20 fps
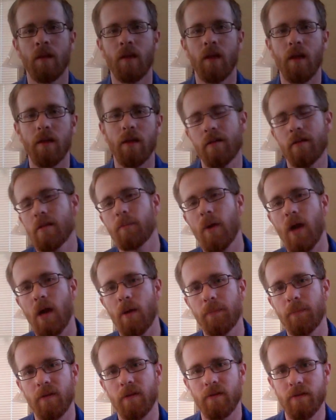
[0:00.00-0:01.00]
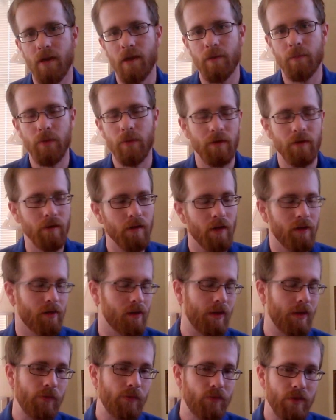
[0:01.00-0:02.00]
Another popular topic in
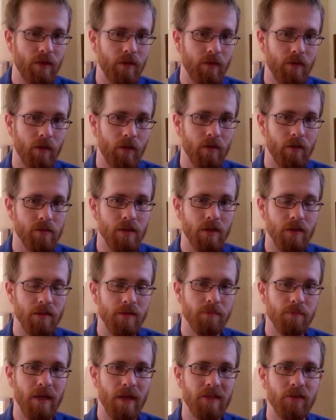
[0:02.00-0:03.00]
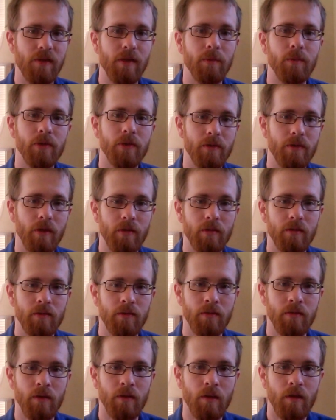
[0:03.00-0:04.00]
cognitive psychology is mental imagery.
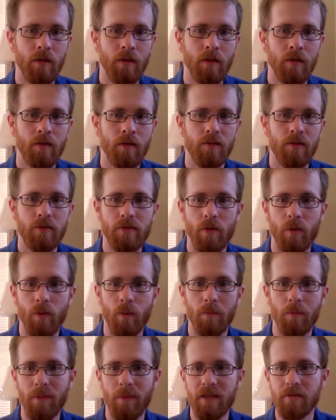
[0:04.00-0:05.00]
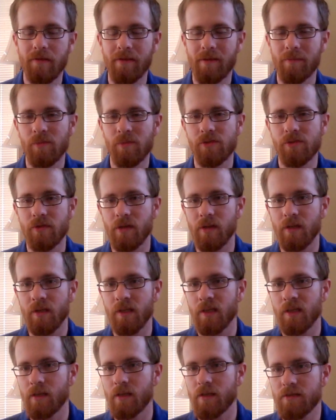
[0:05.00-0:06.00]
So mental
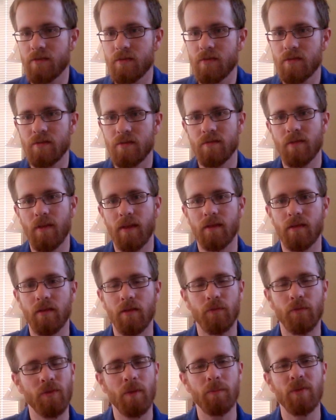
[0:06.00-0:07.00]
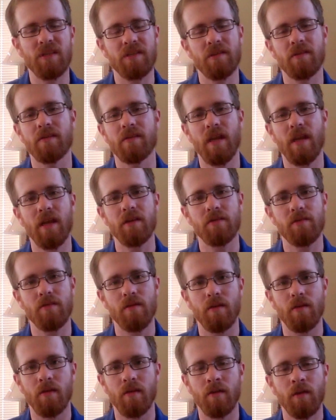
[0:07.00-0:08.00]
imagery is just like the
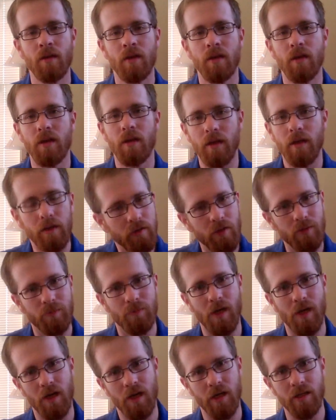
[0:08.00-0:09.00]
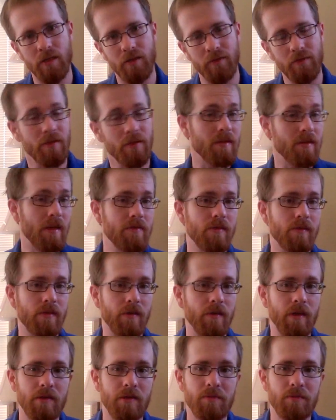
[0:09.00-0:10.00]
representation in your mind of a
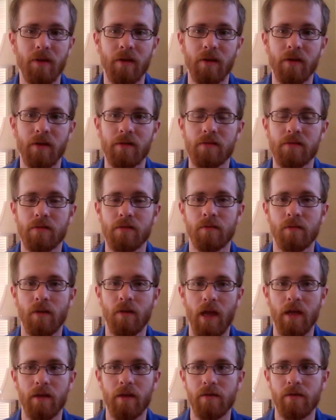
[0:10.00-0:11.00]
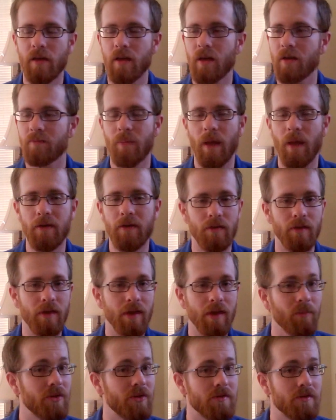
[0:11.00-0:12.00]
sensory experience. And you can have mental
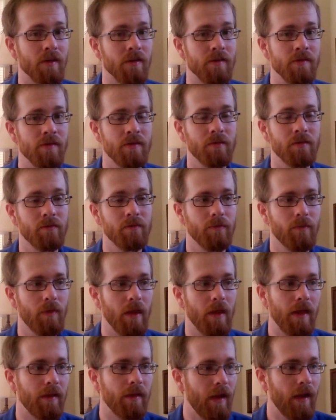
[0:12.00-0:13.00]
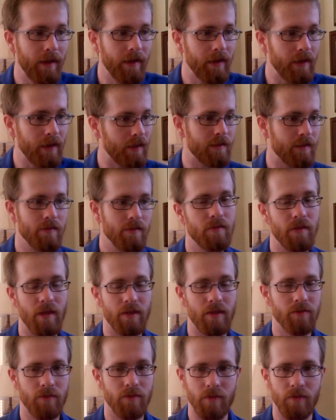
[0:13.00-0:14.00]
images in any
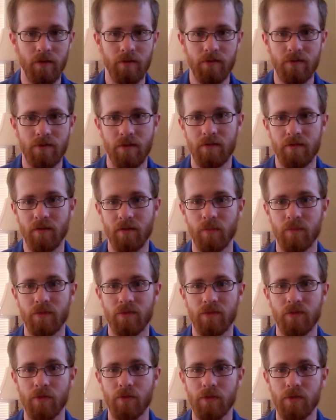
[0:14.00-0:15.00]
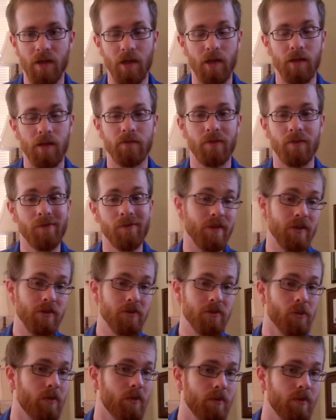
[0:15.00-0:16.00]
sensory system. So you can have
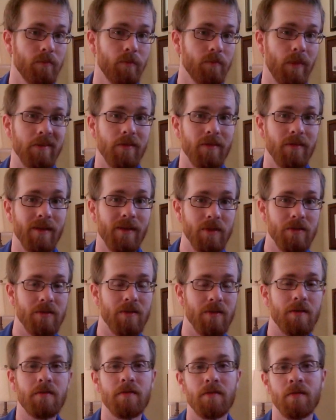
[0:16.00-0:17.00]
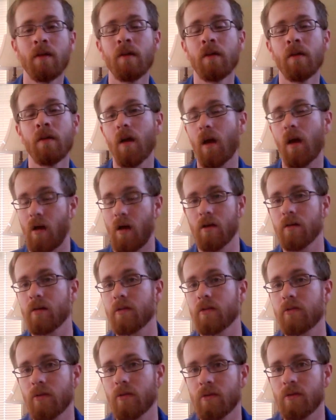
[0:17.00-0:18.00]
visual mental images,
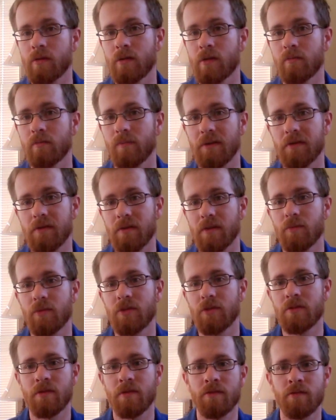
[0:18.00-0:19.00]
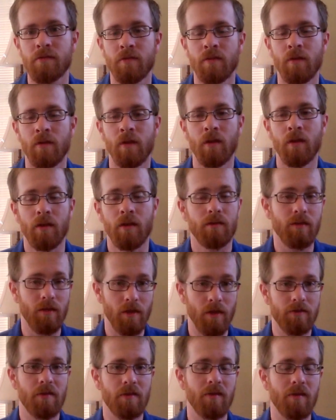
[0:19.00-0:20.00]
auditory mental images,
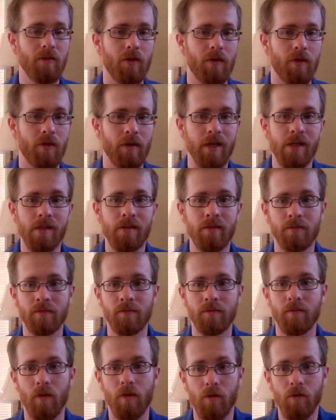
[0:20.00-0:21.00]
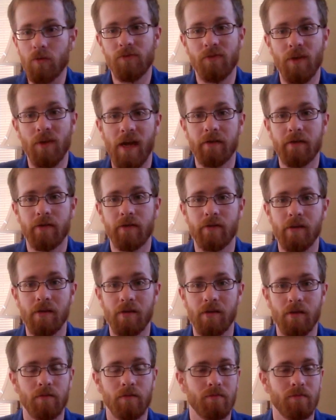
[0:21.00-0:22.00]
gustatory,
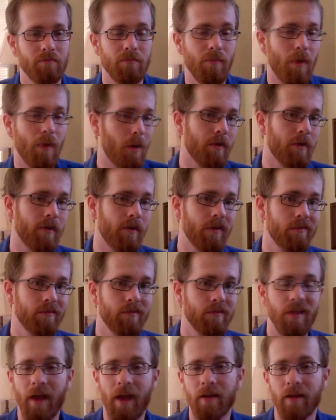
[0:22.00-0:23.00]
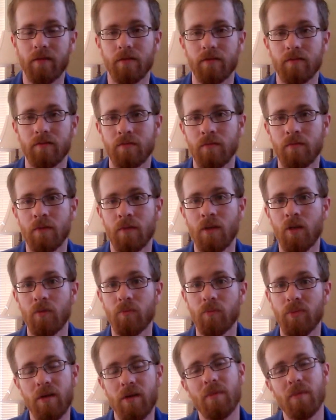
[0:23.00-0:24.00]
olfactory, motor, tactile.
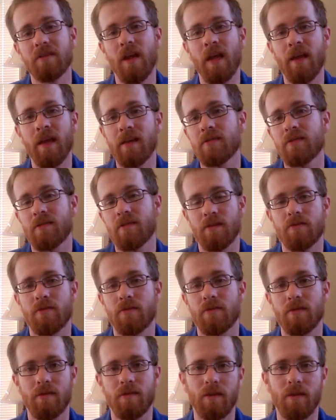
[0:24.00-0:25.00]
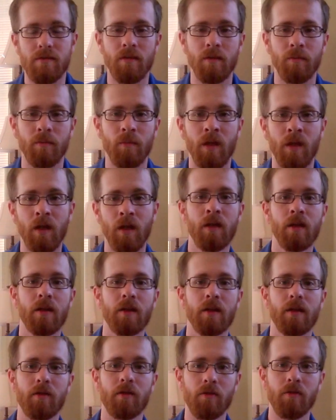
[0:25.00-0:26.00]
Pretty much any sensory system
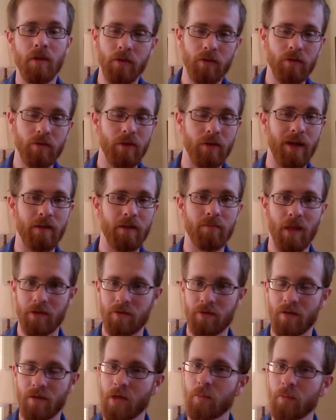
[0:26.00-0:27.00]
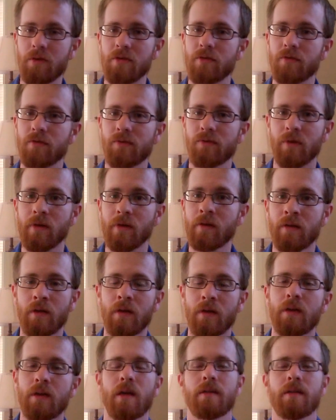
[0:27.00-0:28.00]
you can create mental images for.
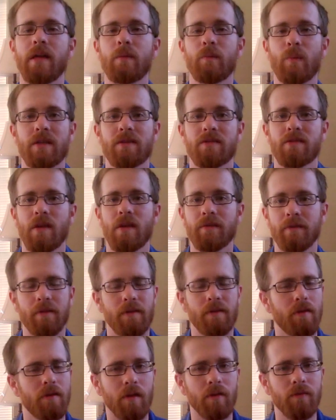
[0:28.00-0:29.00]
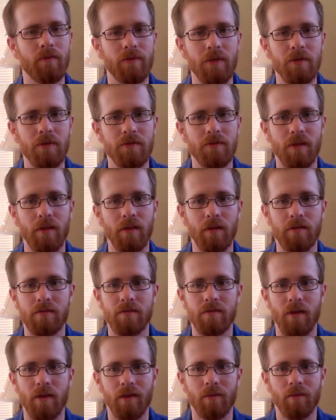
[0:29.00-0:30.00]
And that might sound a little confusing.
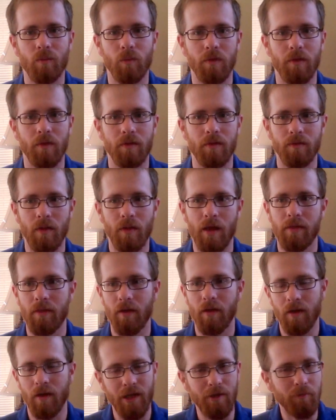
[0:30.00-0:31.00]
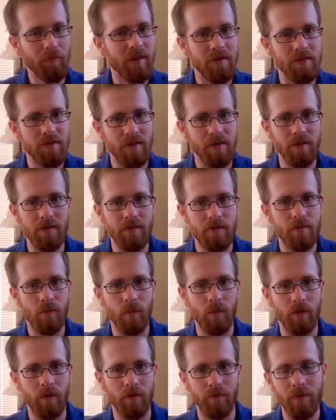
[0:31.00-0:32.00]
It's like, well, I thought images
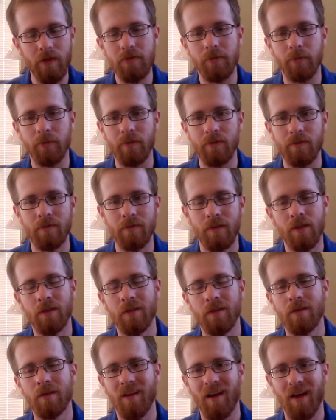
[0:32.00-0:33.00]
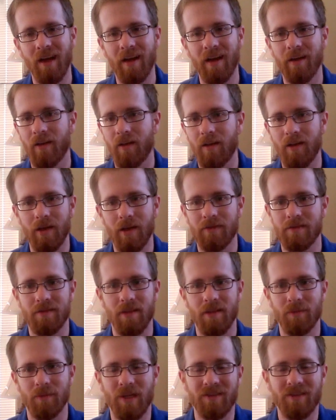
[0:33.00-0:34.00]
were visual. And all I have to
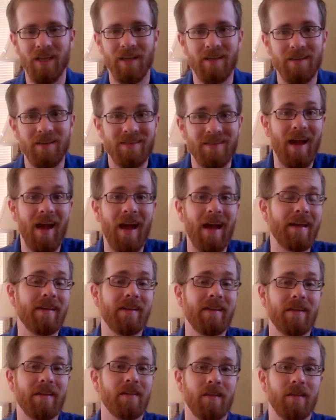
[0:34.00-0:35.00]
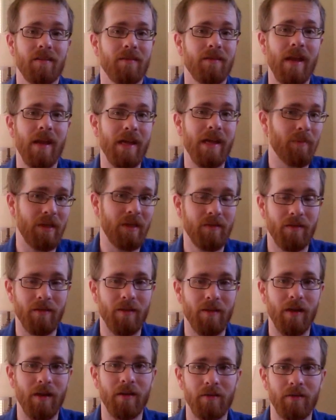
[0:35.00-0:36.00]
say about that is I didn't name it,
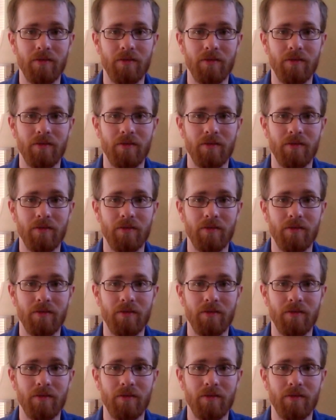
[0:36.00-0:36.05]
okay?